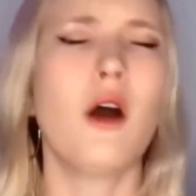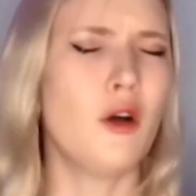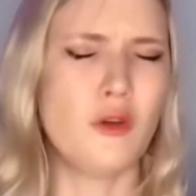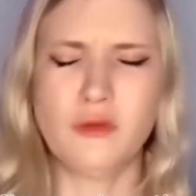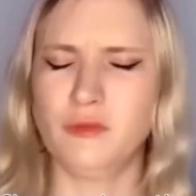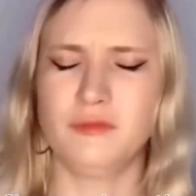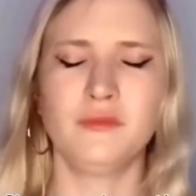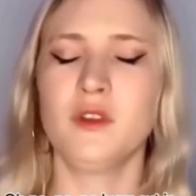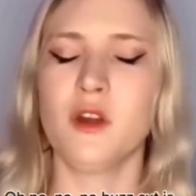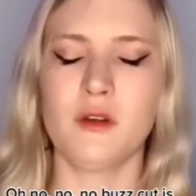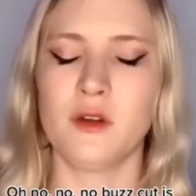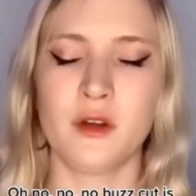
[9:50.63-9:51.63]
Oh,
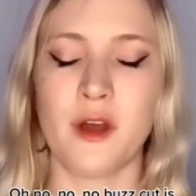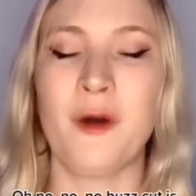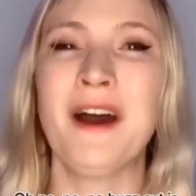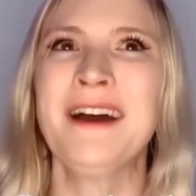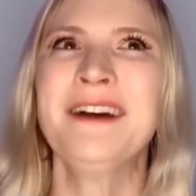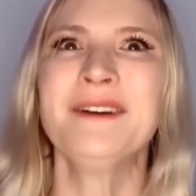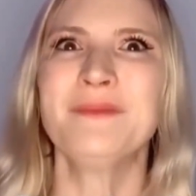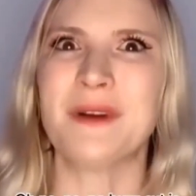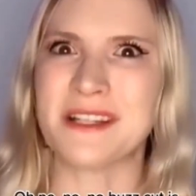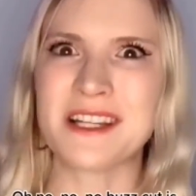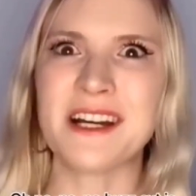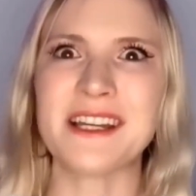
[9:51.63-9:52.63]
no, no, no.
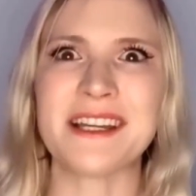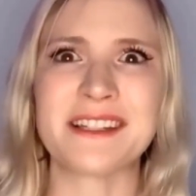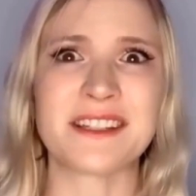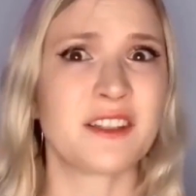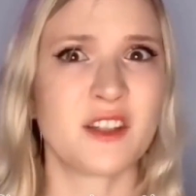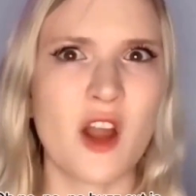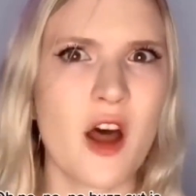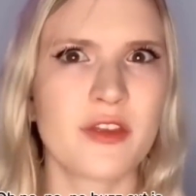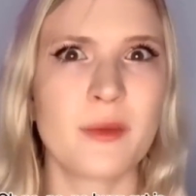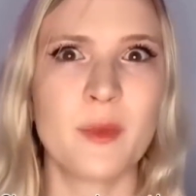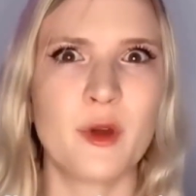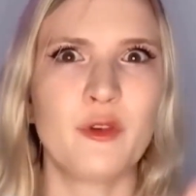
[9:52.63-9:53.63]
Buzz cut is
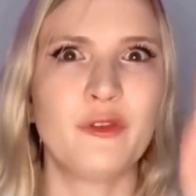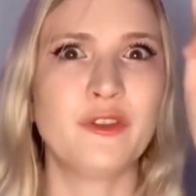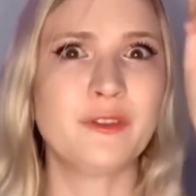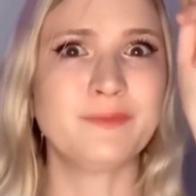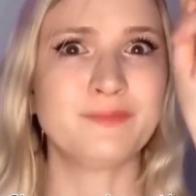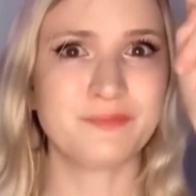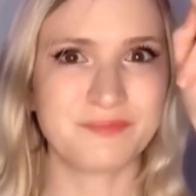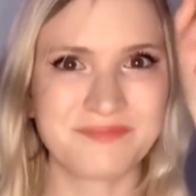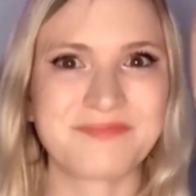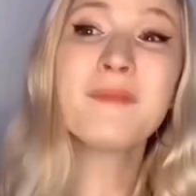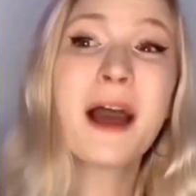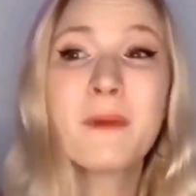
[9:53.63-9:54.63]
not the move.
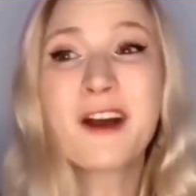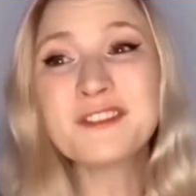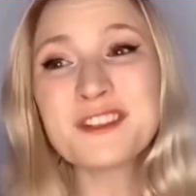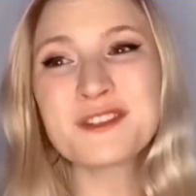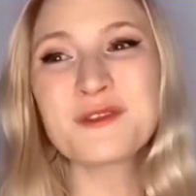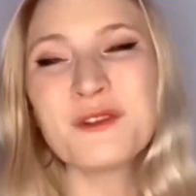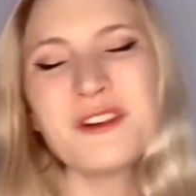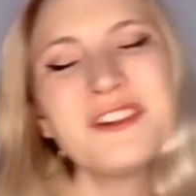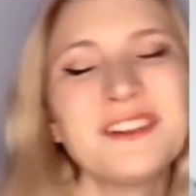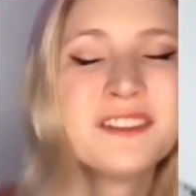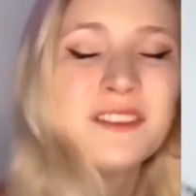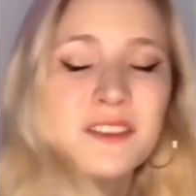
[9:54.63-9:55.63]
I'm off to school.